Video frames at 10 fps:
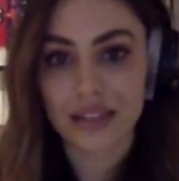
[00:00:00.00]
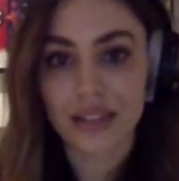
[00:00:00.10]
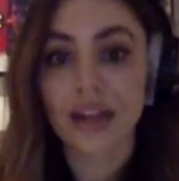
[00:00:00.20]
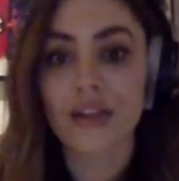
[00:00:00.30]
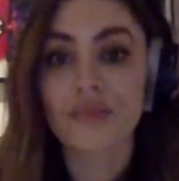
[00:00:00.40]
and
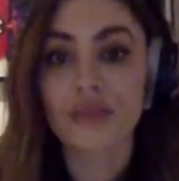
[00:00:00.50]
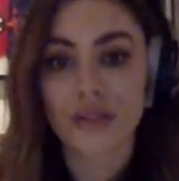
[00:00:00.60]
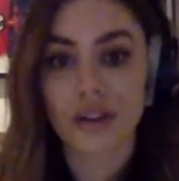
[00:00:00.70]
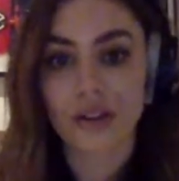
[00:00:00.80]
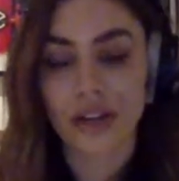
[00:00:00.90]
have been
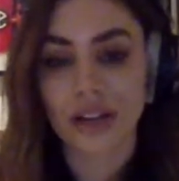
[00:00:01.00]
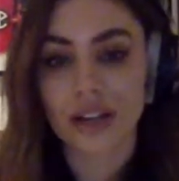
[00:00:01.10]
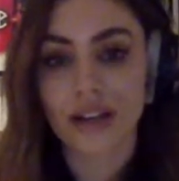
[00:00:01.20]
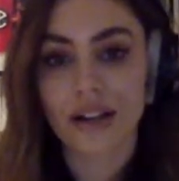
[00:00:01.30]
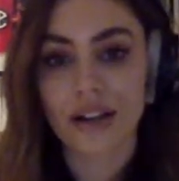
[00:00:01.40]

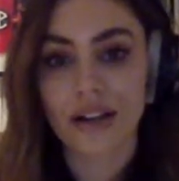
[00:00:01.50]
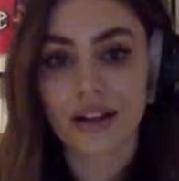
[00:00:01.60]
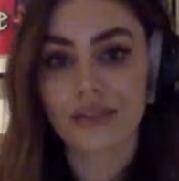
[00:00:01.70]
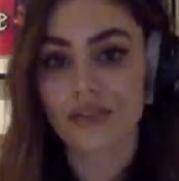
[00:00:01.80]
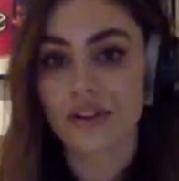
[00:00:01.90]
songwriting
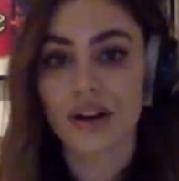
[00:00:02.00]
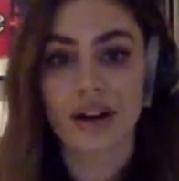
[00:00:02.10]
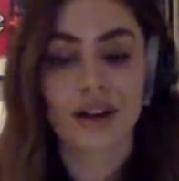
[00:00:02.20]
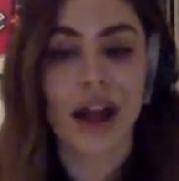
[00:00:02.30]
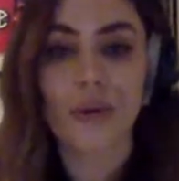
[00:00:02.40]

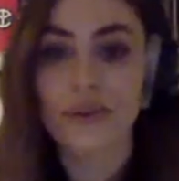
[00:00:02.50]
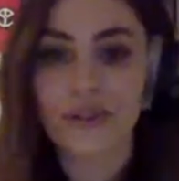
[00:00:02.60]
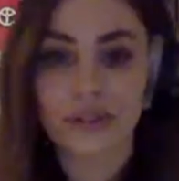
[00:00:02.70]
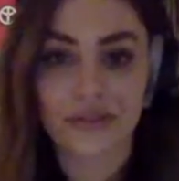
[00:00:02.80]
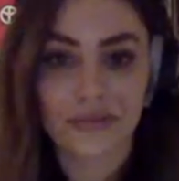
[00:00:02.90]
for hours
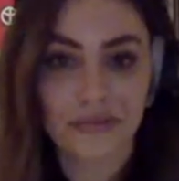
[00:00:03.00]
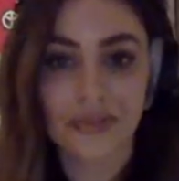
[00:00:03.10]
and